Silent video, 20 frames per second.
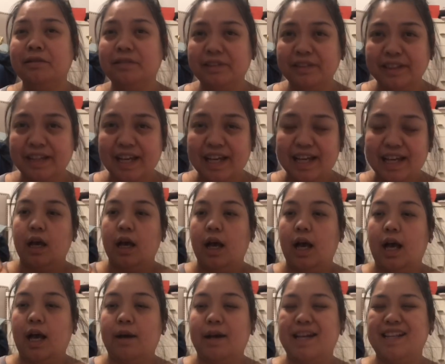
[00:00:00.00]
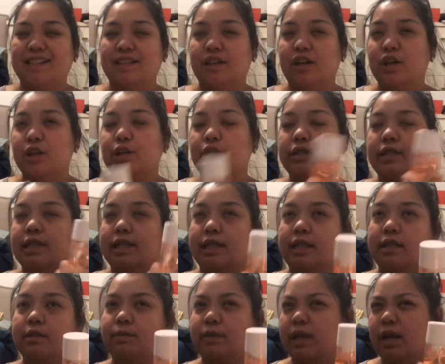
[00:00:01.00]
uh, I start using
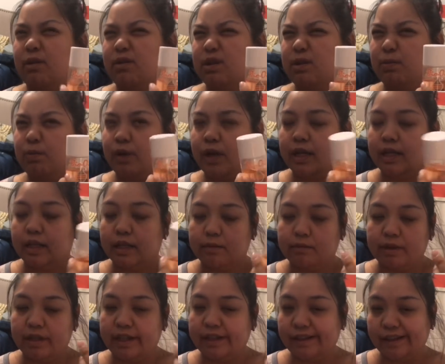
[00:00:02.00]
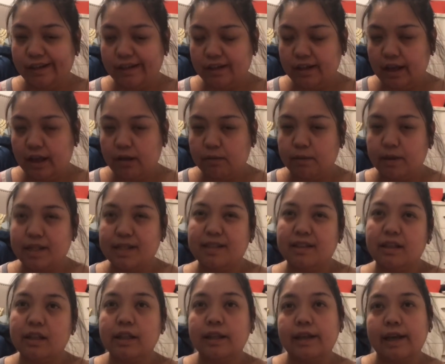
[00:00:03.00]
this when I was pregnant, but it didn't help. I
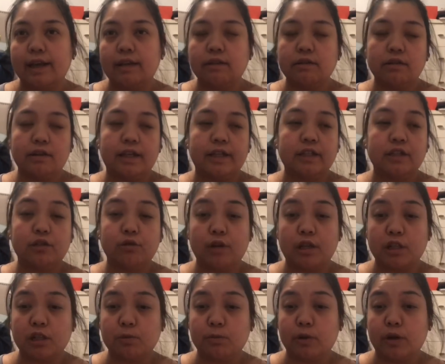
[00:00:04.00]
still get like stretch